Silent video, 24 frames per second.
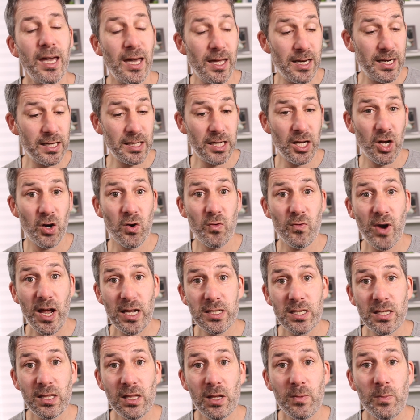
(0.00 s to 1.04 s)
and then
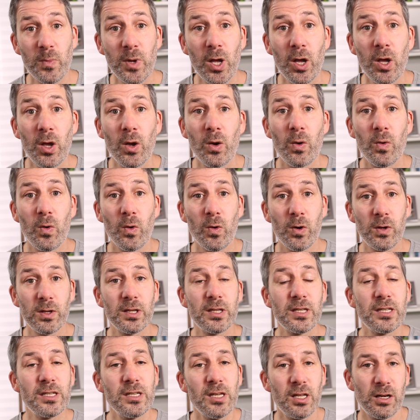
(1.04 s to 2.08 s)
correcting them, or,
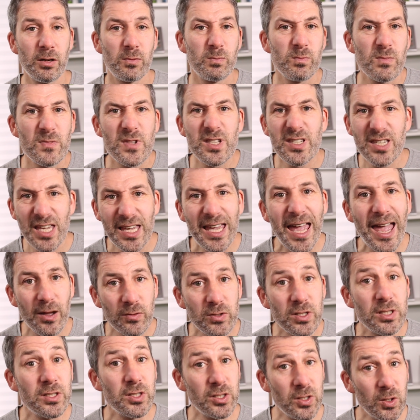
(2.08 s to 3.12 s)
you know, seeing how
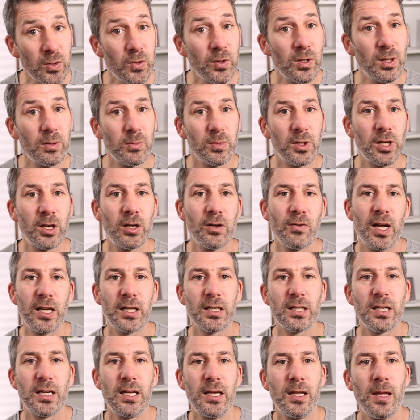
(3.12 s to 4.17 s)
to do them
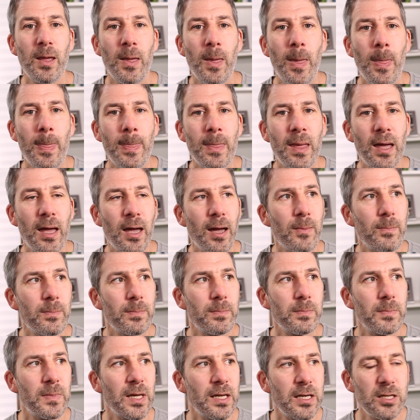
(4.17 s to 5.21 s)
correctly.
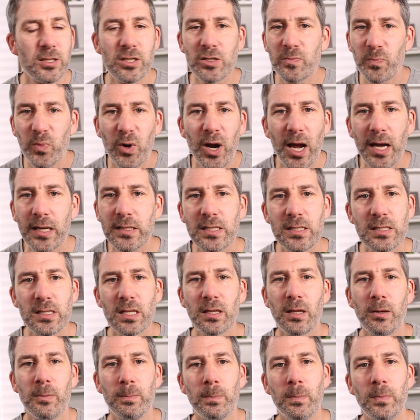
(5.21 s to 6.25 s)
Um, and then just
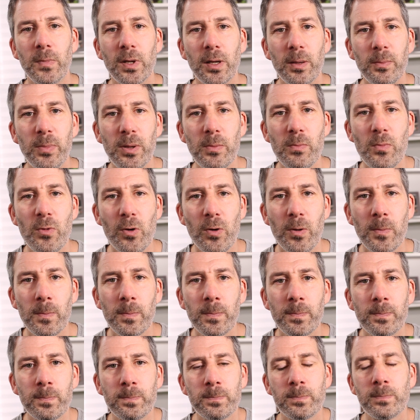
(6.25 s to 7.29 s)
practicing them a bit more.
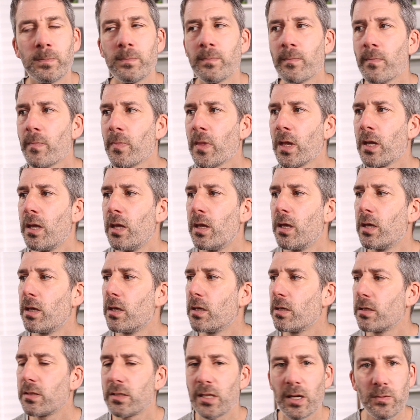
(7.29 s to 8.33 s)

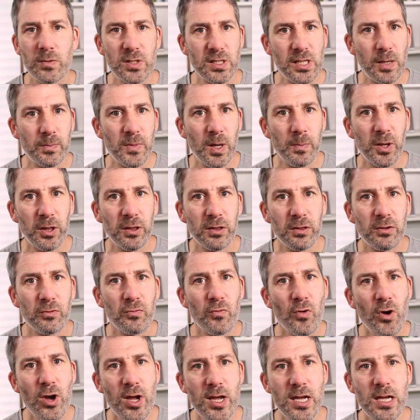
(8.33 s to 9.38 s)
So that was tip number
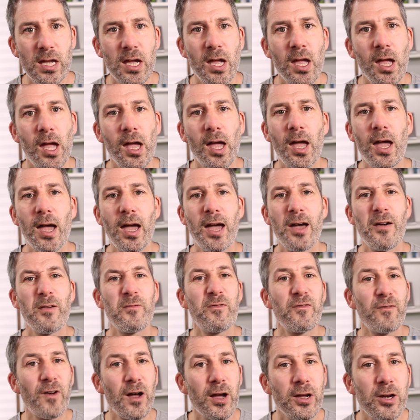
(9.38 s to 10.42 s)
three. Uh,
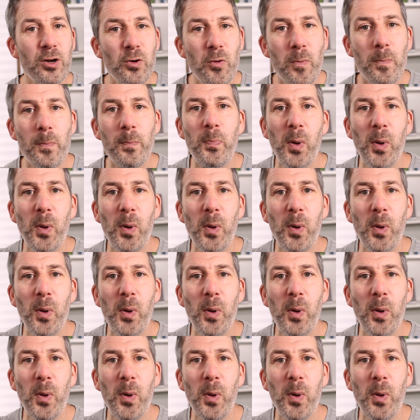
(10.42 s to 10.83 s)
final